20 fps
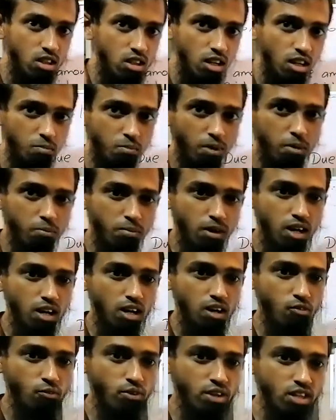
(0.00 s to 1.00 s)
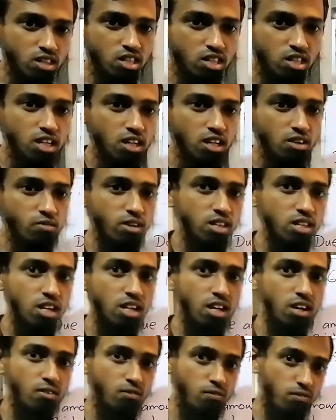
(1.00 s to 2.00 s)
Remember with
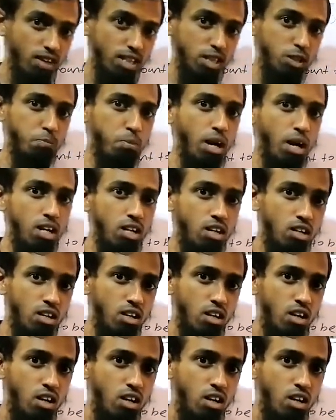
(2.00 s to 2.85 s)
the first part